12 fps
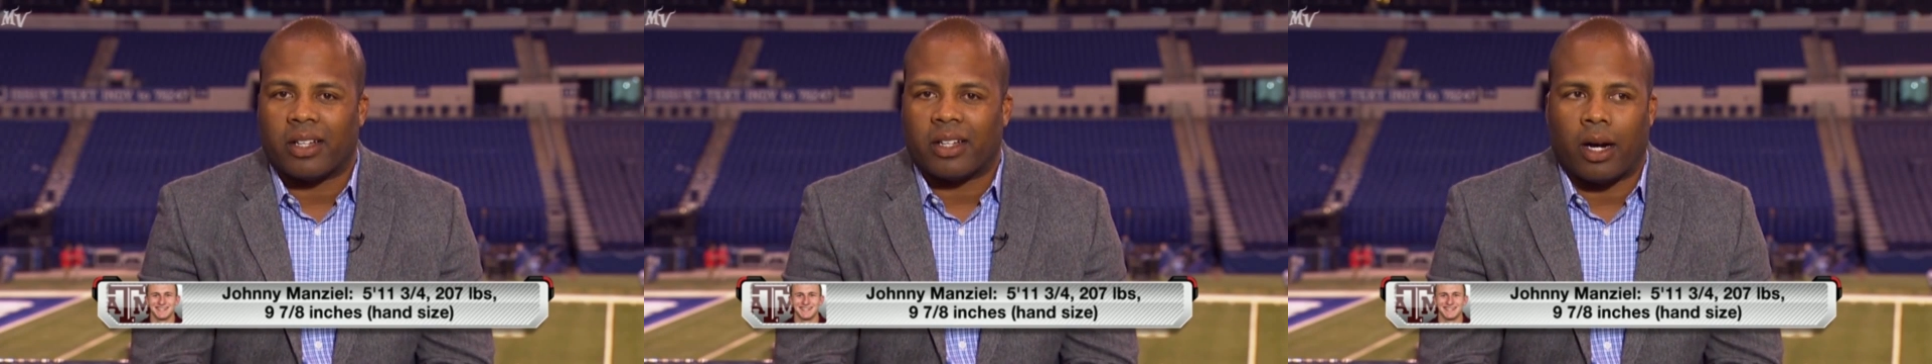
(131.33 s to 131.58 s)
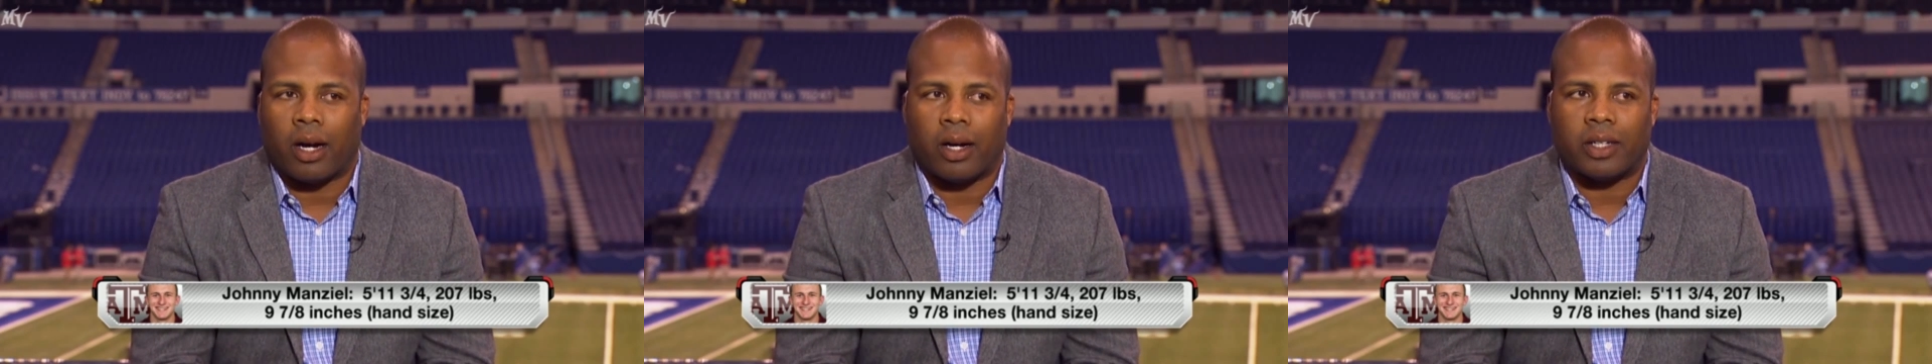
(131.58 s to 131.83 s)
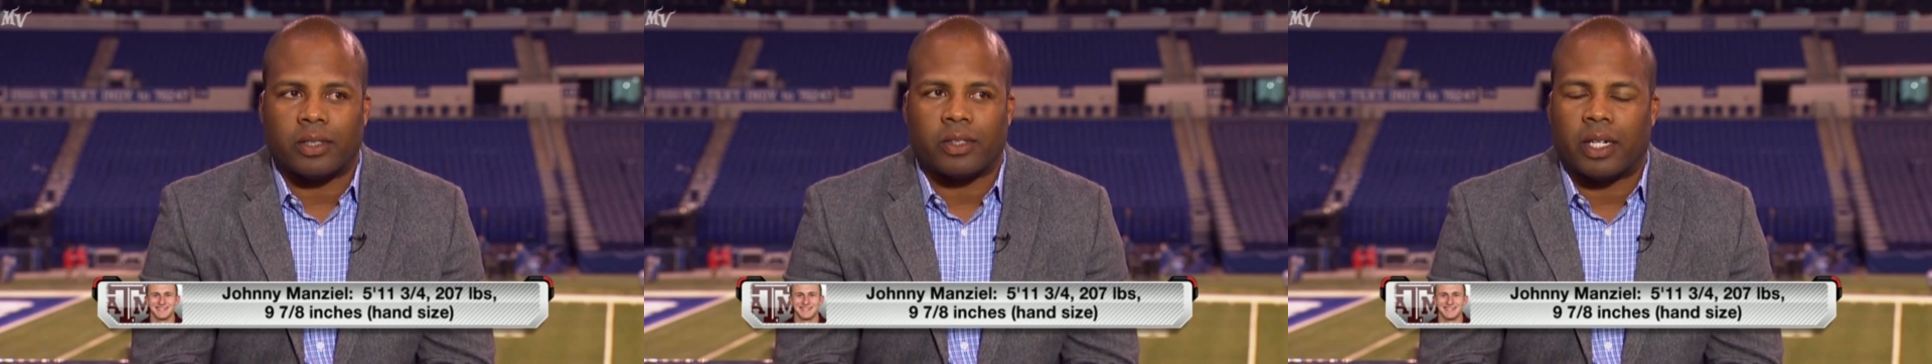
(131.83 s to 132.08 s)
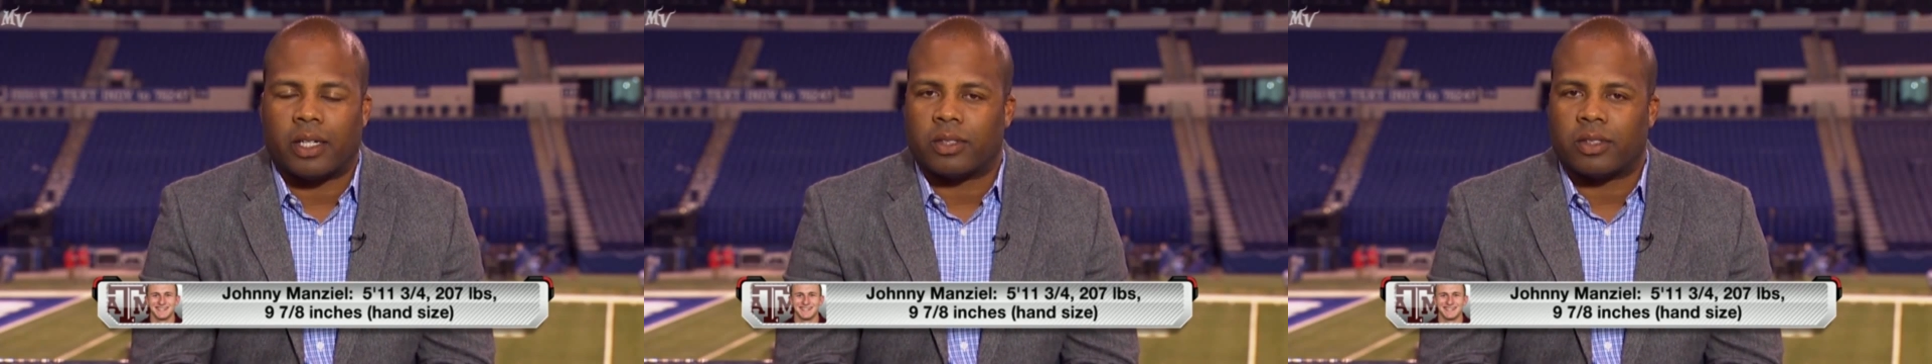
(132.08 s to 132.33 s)

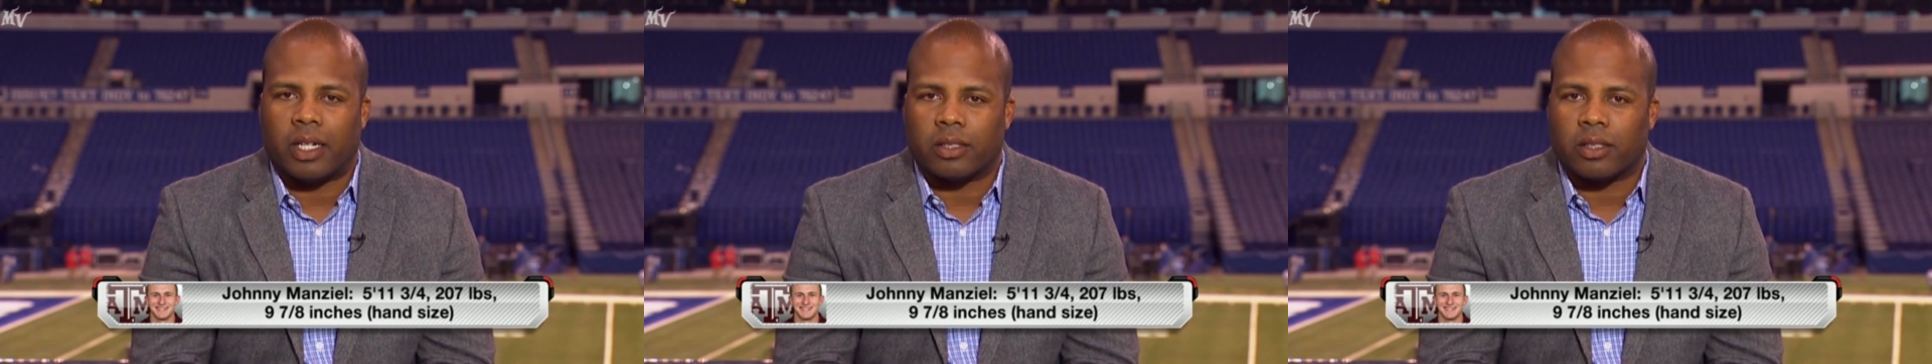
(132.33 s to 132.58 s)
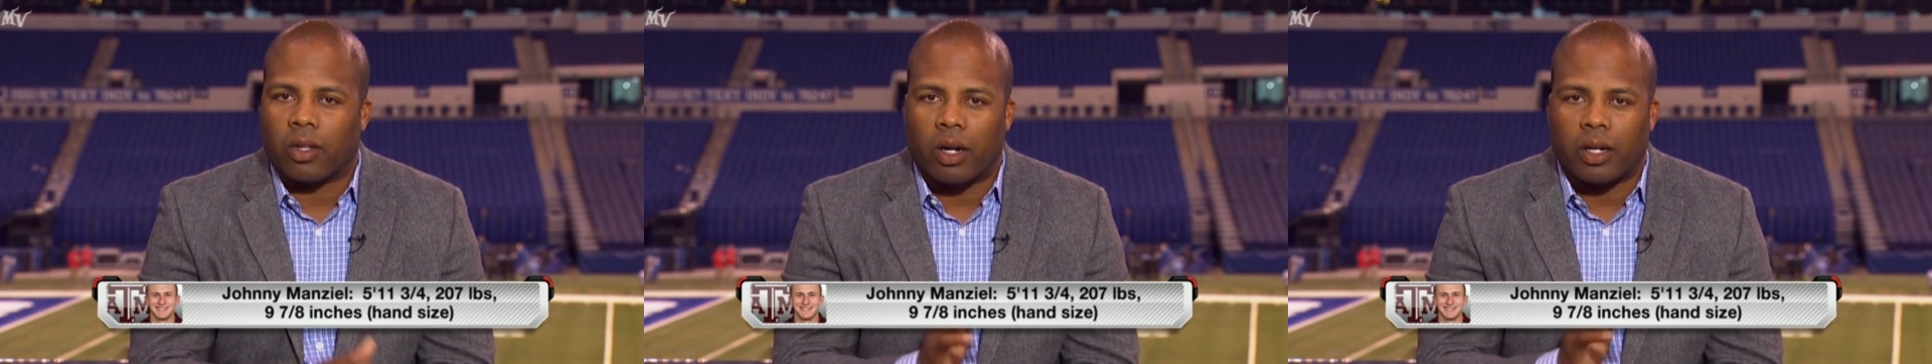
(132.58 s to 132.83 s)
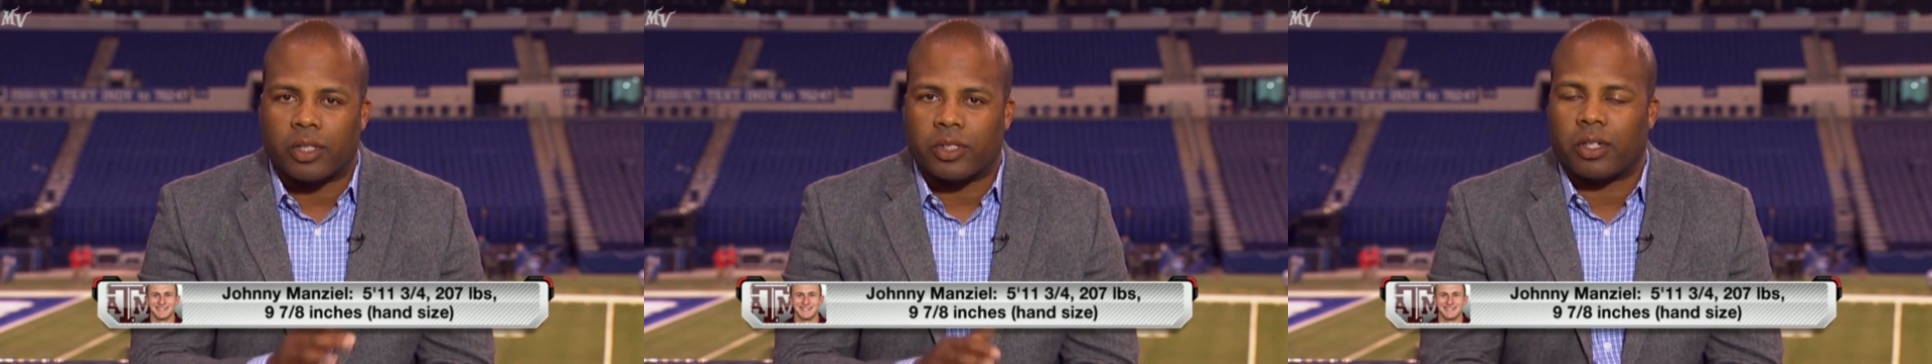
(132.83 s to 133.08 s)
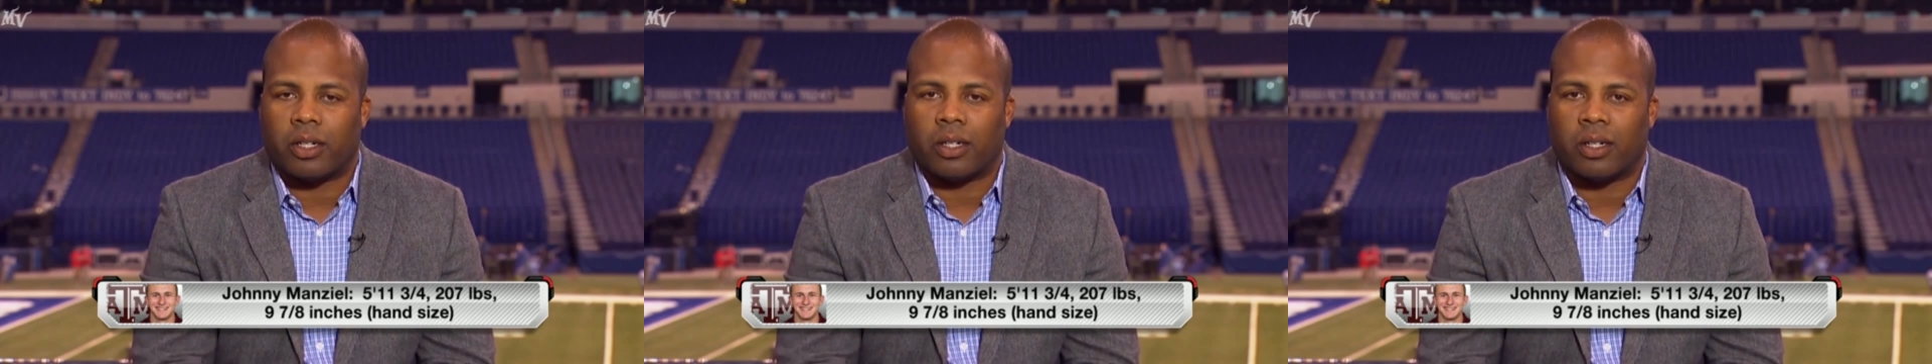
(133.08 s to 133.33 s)
as long as
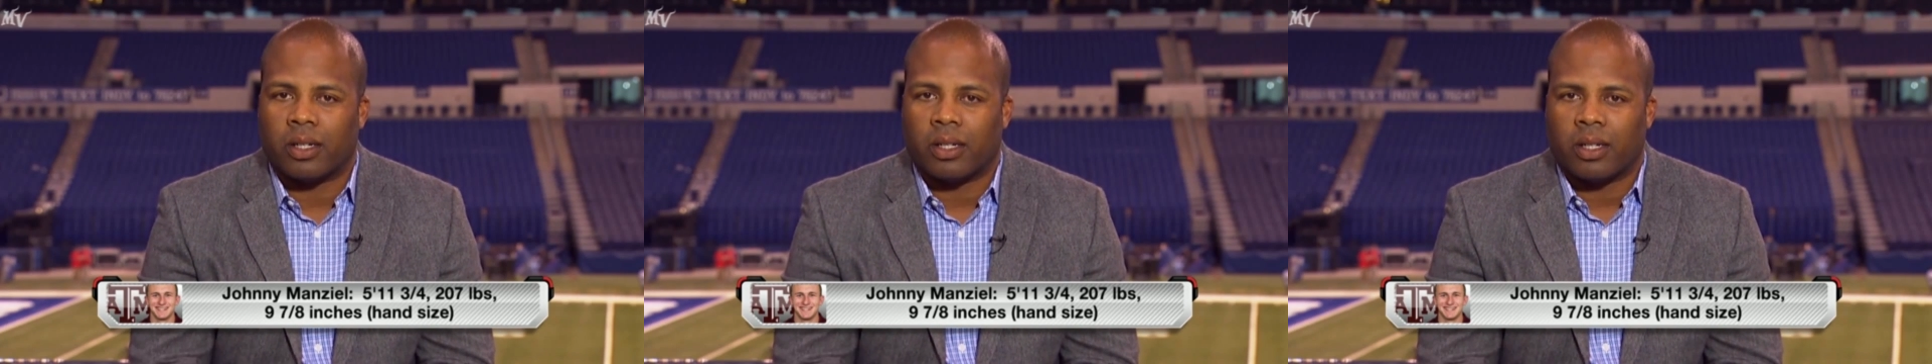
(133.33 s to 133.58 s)
you're,